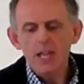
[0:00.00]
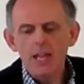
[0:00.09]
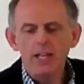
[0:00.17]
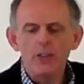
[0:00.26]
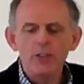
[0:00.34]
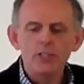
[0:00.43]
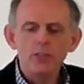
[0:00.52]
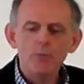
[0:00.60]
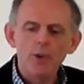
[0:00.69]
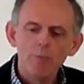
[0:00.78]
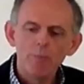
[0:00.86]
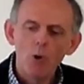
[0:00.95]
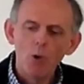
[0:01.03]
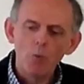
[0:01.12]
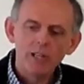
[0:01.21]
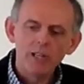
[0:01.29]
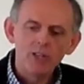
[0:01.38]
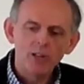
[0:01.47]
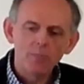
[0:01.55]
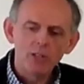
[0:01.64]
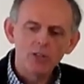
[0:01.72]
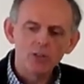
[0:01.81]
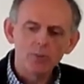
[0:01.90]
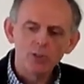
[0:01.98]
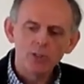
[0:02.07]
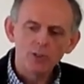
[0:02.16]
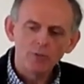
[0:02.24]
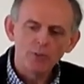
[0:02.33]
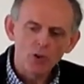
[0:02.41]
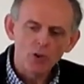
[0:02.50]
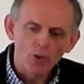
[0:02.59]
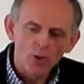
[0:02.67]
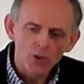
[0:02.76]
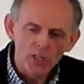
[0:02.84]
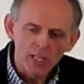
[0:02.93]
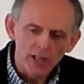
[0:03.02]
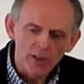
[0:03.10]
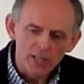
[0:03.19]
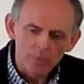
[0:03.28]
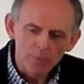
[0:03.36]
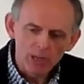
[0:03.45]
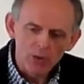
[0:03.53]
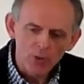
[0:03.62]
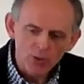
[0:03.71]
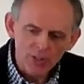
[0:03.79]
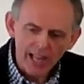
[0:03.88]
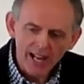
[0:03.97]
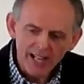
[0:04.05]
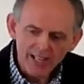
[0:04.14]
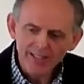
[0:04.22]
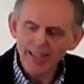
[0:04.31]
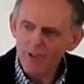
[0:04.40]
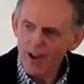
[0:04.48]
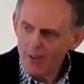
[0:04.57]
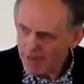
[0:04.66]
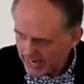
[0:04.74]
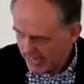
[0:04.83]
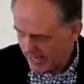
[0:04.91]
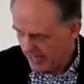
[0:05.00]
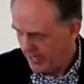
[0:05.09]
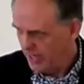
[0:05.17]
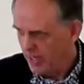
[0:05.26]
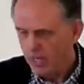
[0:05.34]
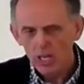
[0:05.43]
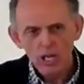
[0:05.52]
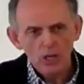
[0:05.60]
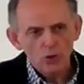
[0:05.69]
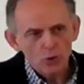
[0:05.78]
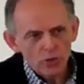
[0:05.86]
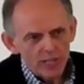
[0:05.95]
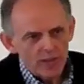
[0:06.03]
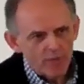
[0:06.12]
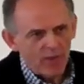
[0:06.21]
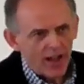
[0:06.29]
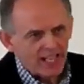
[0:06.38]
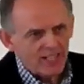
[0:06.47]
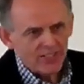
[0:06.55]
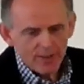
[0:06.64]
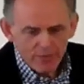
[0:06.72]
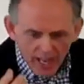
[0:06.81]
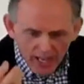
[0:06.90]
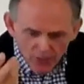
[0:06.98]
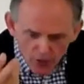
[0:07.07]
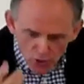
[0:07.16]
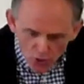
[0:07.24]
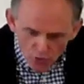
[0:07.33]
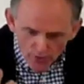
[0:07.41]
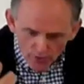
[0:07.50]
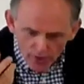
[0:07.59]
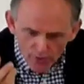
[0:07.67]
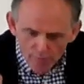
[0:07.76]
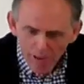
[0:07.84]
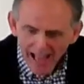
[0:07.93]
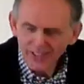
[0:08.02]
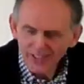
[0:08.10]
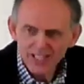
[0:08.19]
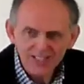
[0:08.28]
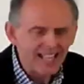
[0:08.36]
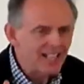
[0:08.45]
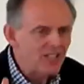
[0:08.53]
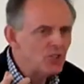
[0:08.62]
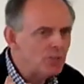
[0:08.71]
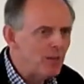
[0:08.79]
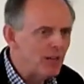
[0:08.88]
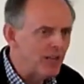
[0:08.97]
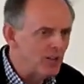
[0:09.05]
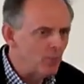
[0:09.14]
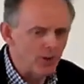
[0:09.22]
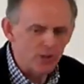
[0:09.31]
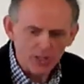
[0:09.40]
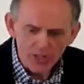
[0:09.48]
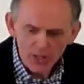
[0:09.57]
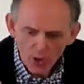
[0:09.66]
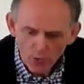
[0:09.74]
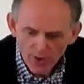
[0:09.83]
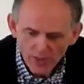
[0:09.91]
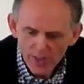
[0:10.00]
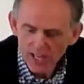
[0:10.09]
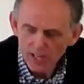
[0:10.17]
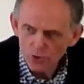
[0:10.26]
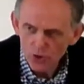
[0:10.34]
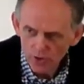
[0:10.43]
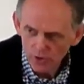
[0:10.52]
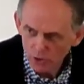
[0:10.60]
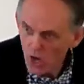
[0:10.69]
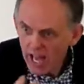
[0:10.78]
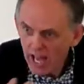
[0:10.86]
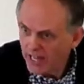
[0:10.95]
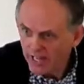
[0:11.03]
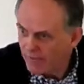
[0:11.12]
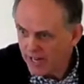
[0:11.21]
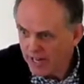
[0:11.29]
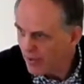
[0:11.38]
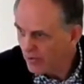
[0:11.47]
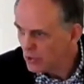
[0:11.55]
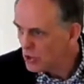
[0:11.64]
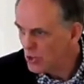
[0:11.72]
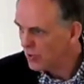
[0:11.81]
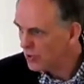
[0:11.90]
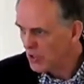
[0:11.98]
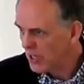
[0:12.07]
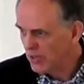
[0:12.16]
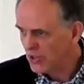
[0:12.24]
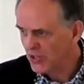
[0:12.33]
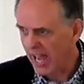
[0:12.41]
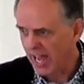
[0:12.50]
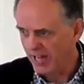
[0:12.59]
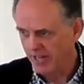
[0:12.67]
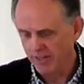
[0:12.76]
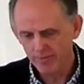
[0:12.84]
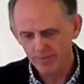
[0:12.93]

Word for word: And the reason why Paul brings up the subject of the cross here is because that is the remedy to the divisive and destructive partisan spirit within the Corinthian church and every other church since then.